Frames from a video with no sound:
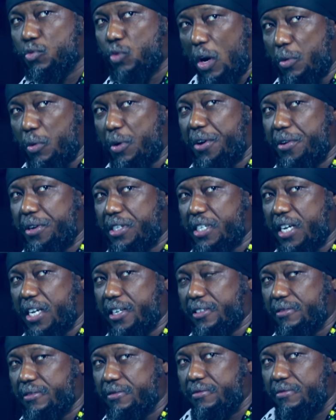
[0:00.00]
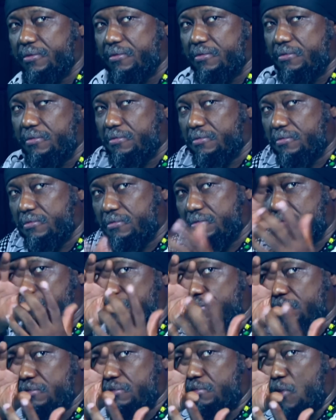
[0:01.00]
When we return,
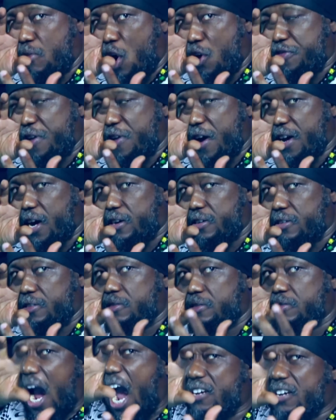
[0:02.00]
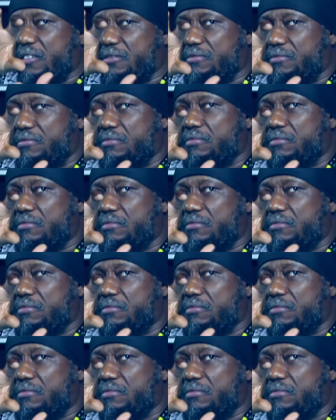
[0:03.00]
more fire. Hey!